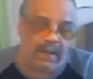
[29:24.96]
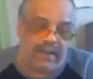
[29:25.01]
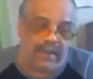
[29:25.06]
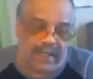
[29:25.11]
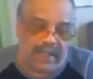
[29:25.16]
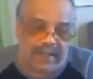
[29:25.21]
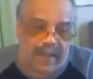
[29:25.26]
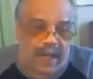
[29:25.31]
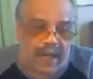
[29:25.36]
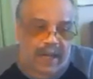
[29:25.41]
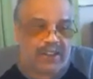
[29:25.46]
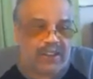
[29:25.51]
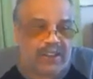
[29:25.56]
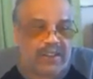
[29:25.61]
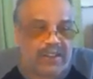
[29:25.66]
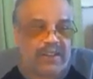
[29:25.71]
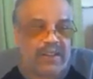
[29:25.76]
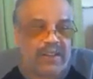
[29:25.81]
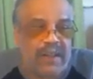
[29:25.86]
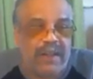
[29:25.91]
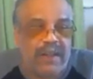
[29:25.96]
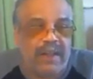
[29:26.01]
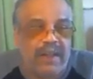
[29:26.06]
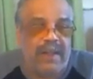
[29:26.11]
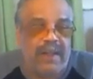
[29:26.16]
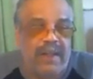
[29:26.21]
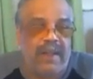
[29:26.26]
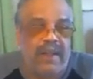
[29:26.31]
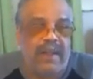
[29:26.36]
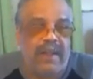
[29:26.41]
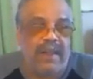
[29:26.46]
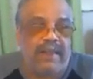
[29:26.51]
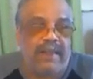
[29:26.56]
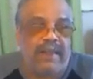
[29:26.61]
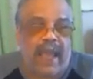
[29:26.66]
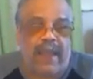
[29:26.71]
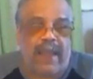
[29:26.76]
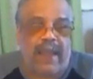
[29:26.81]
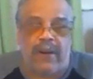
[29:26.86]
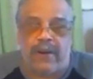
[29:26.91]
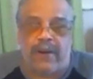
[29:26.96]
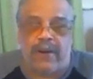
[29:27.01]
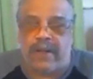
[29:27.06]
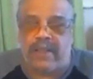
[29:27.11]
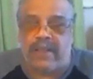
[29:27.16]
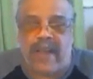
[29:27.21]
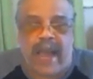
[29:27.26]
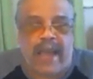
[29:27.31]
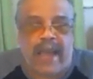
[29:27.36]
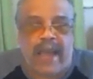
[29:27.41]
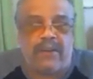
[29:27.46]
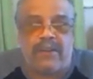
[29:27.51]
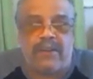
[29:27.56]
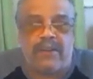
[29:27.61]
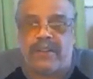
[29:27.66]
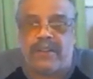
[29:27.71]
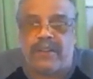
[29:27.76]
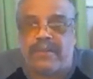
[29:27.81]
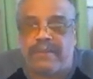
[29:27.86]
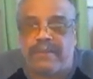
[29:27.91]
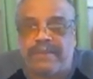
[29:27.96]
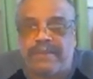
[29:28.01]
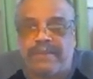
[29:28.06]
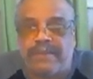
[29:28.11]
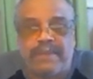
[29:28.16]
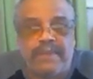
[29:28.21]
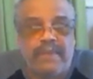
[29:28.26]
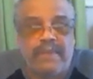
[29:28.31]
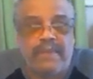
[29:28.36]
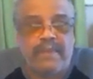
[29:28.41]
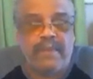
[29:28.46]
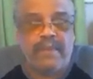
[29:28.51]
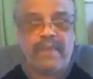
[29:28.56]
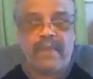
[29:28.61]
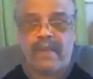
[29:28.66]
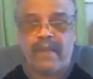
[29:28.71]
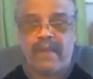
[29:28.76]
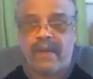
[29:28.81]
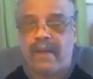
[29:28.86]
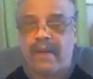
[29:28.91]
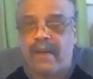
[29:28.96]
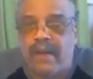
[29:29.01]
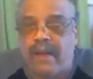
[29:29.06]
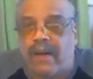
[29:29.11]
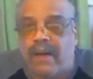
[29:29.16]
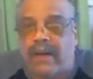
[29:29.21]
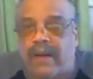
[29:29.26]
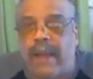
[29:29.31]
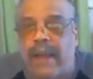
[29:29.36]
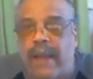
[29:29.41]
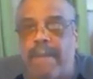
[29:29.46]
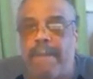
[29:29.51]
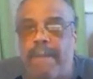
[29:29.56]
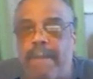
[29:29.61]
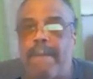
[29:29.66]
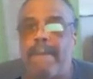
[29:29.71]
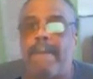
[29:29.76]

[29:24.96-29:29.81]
deductions that you're entitled to. Okay?